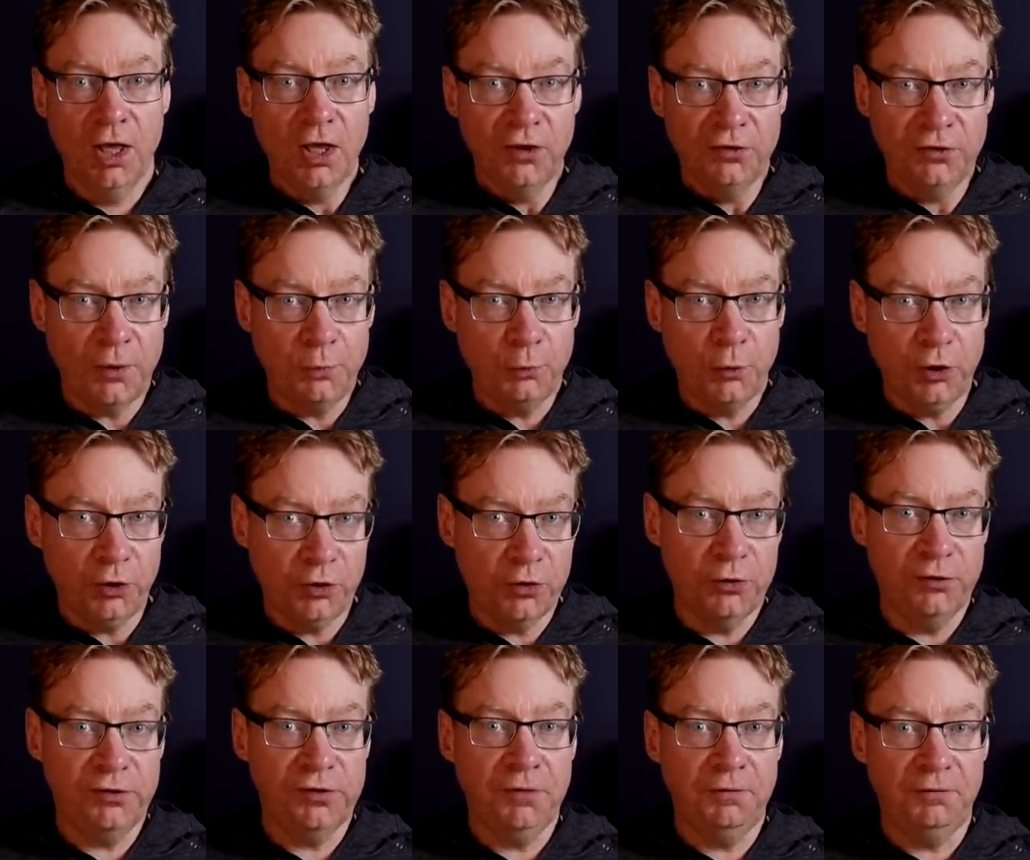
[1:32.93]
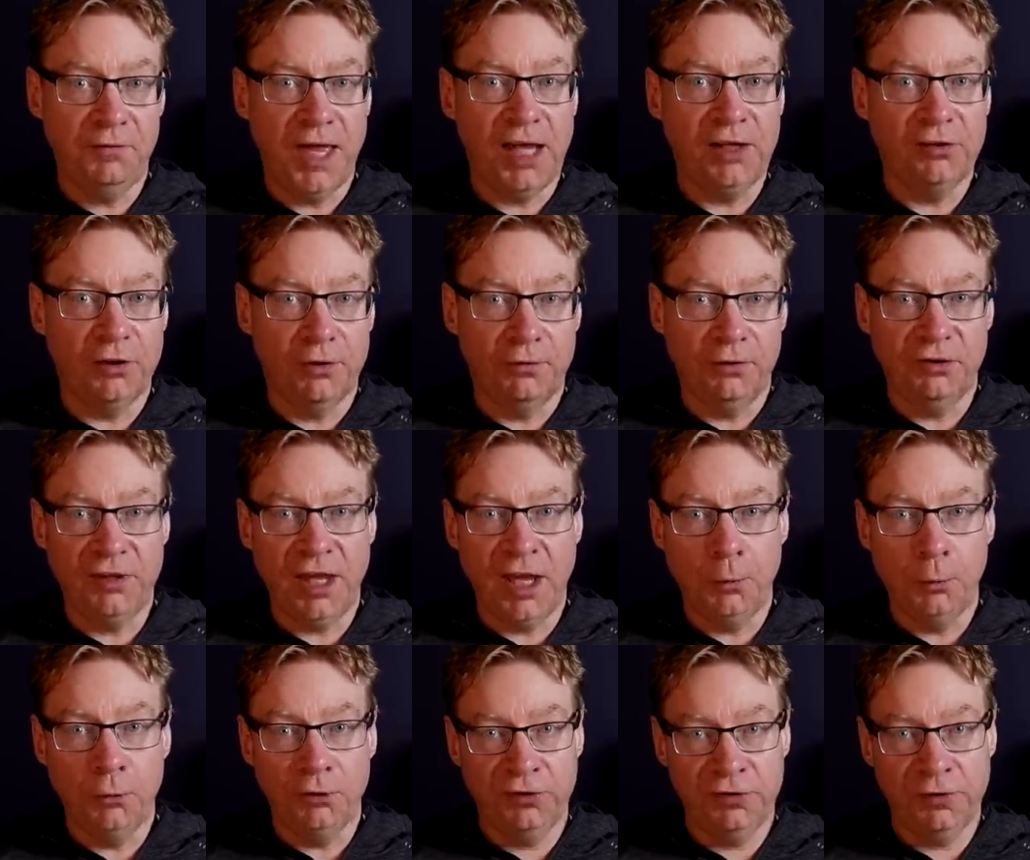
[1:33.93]
Somewhat cause and effect of a
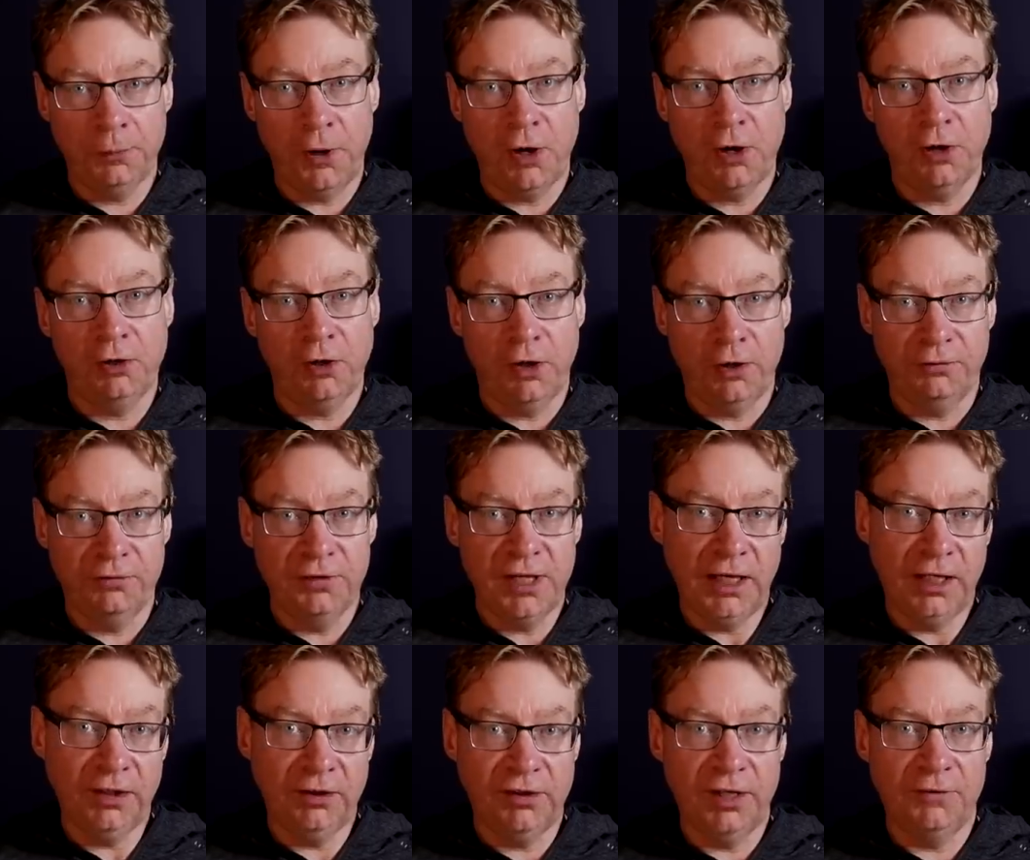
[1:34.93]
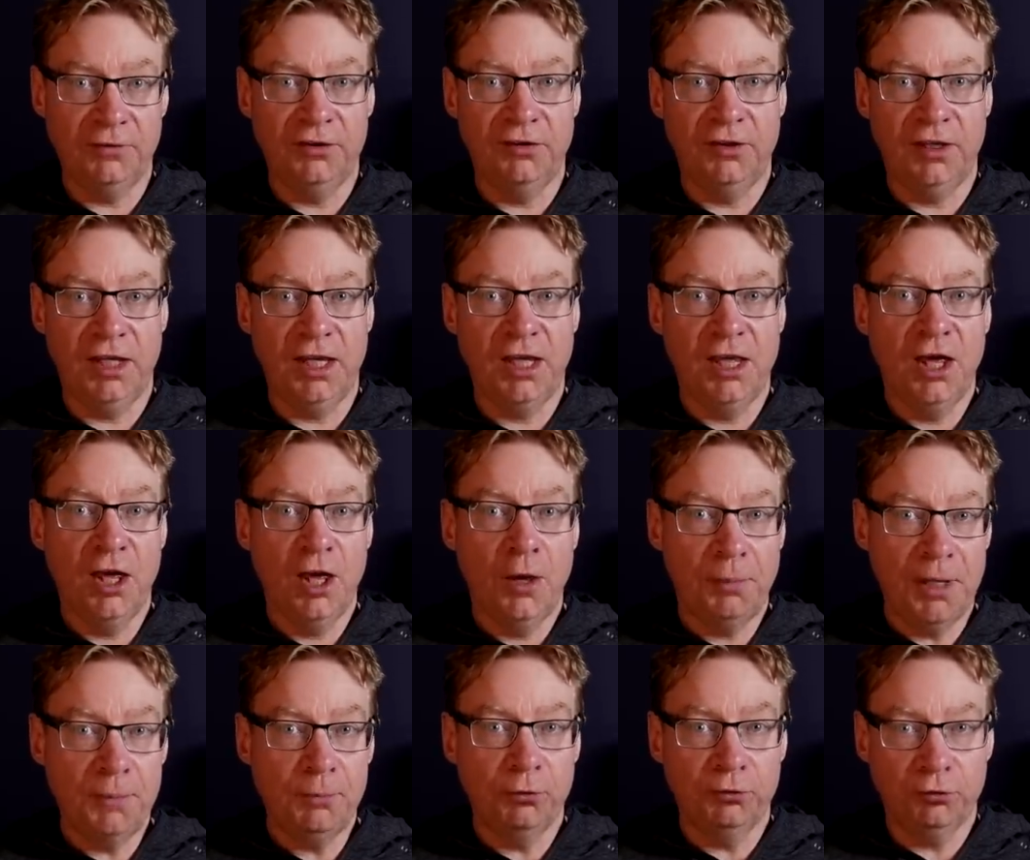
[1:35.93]
downward spiral of negativity,
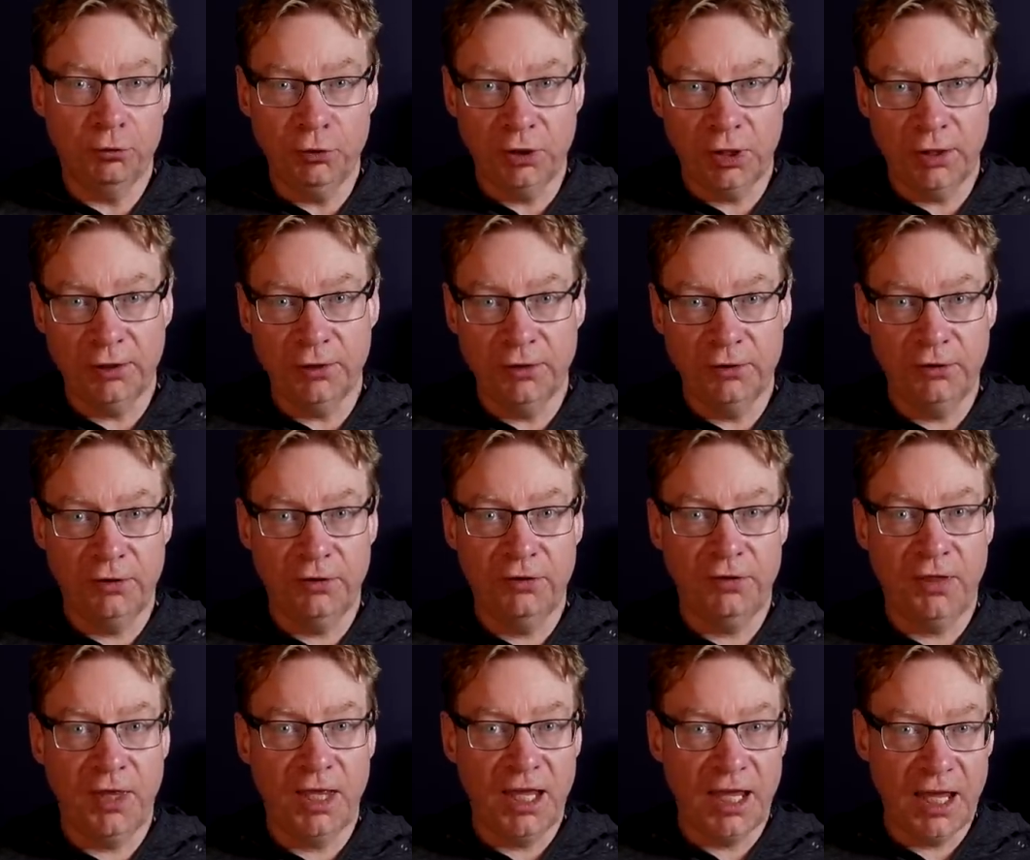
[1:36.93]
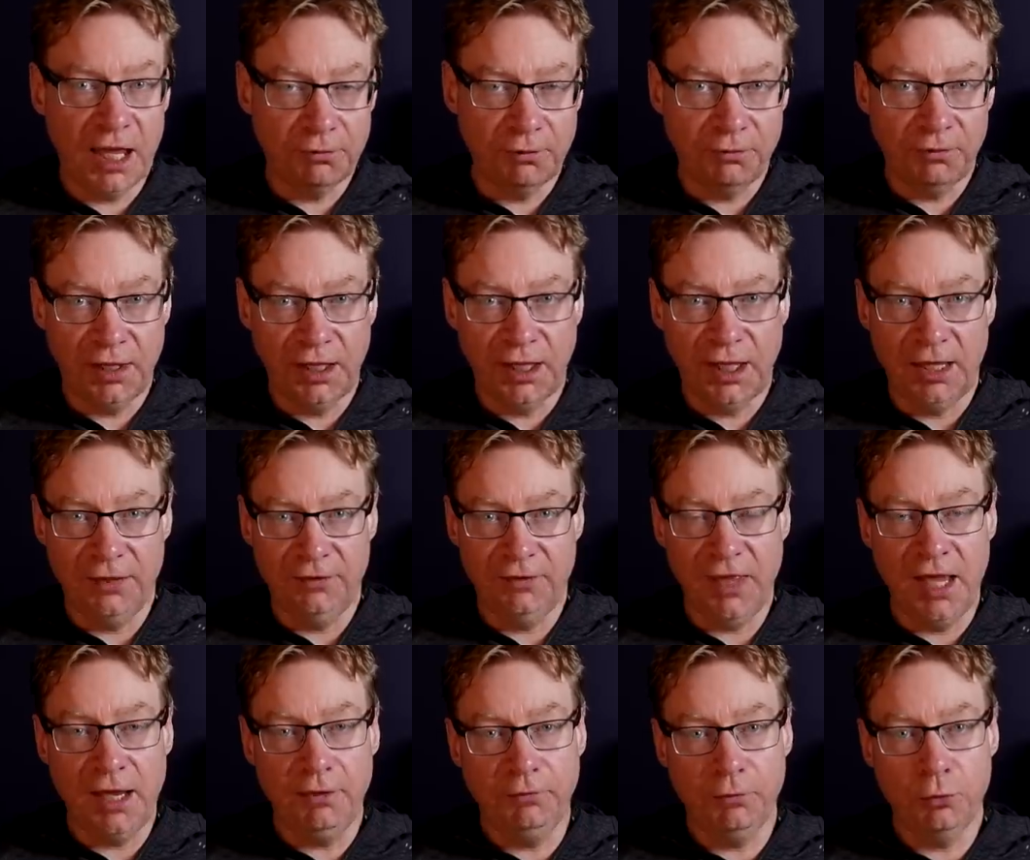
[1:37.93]
people drawing conclusions that everything is
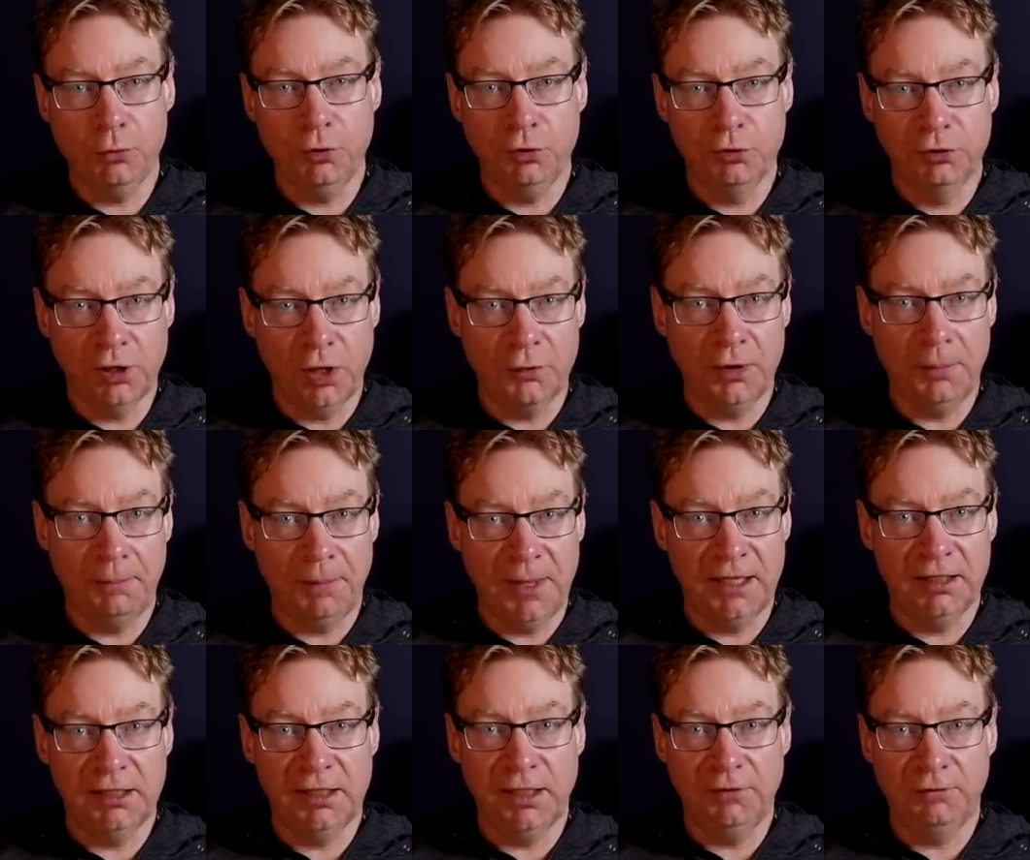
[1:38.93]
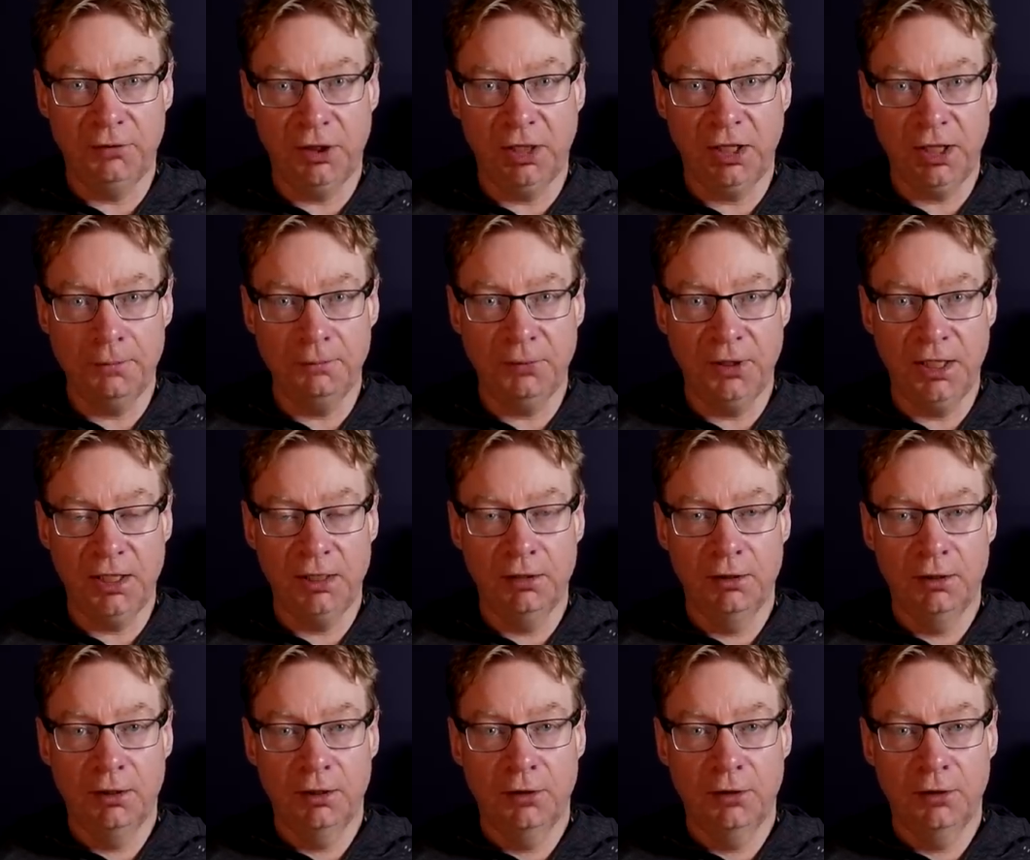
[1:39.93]
therefore going badly for the company.